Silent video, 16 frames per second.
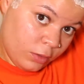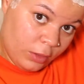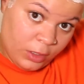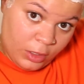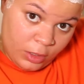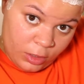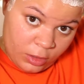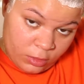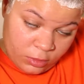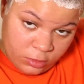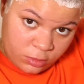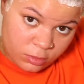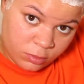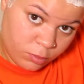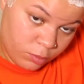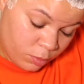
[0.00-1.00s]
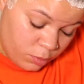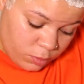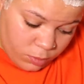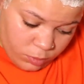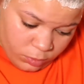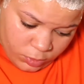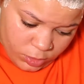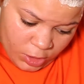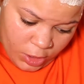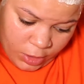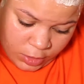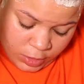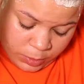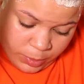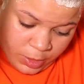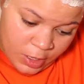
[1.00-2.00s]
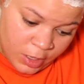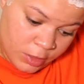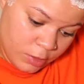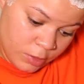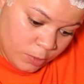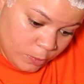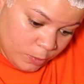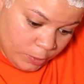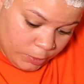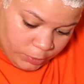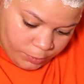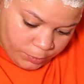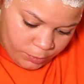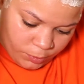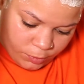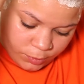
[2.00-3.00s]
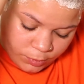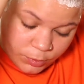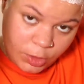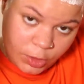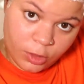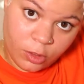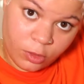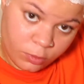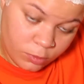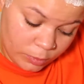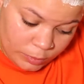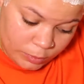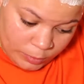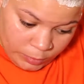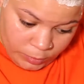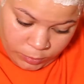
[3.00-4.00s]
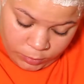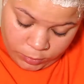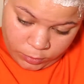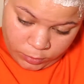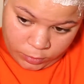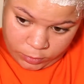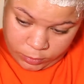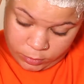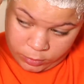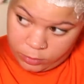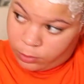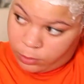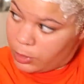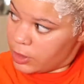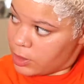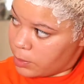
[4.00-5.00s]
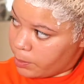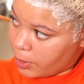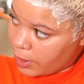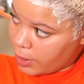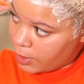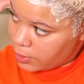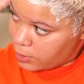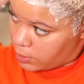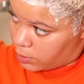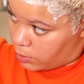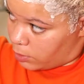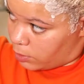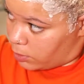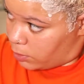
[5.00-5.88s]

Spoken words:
any dark spots or, you know, missed spots.